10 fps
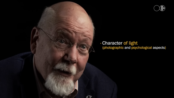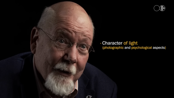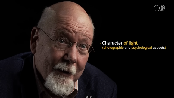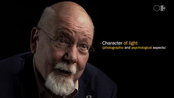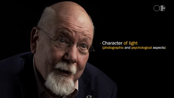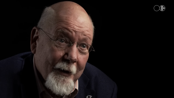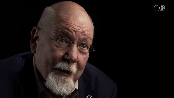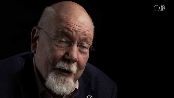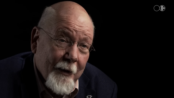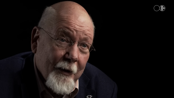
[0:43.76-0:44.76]

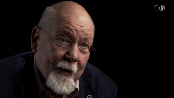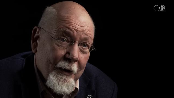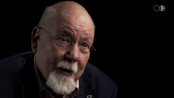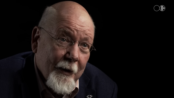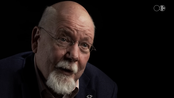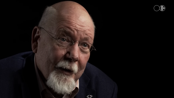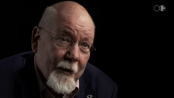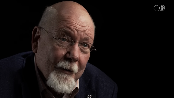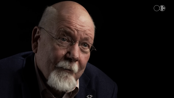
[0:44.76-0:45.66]
[no speech]